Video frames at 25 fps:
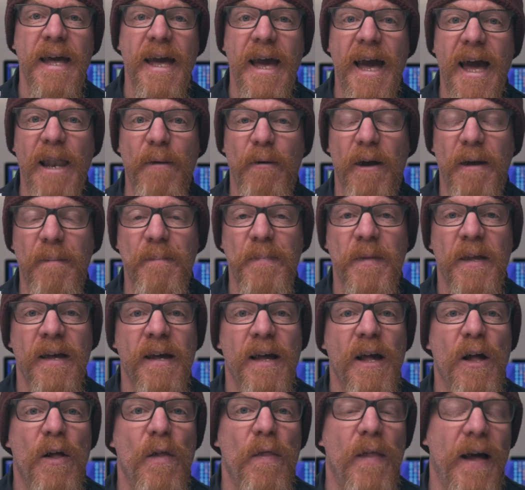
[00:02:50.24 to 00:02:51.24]
Anyway,
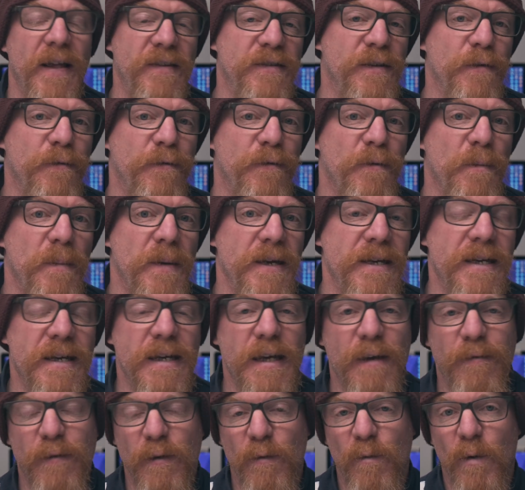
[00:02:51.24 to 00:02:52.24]
that's it for me.
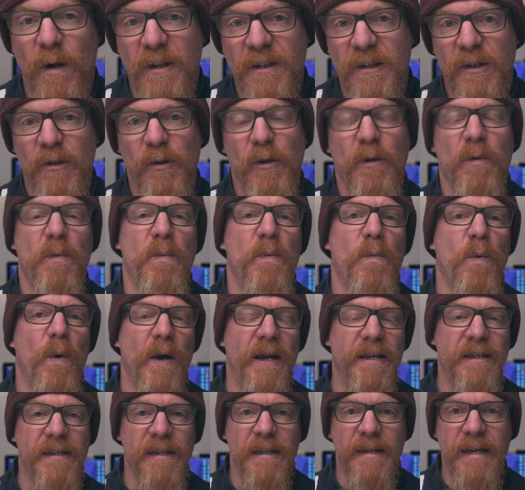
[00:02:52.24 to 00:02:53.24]
If you've watched all the
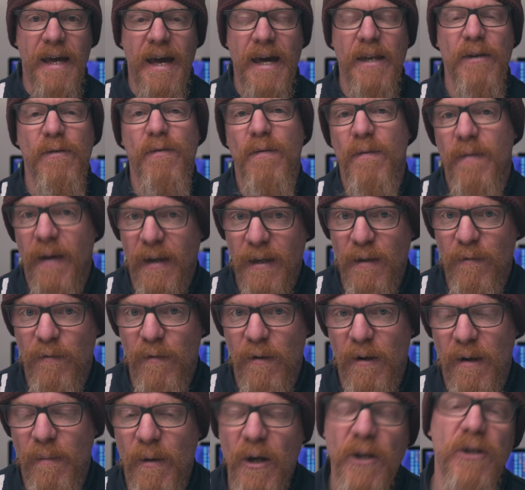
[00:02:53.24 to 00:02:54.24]
way to the end, thank you
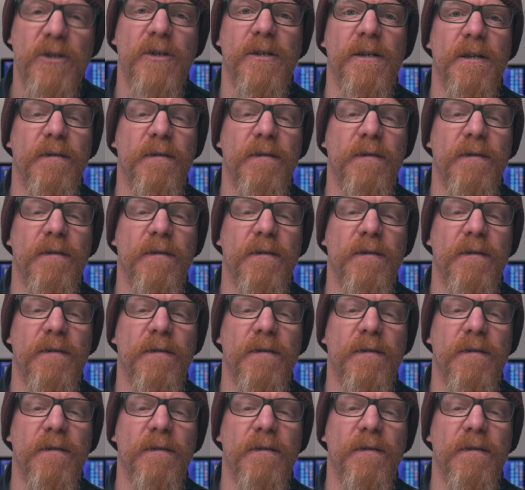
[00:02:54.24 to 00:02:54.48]
very much.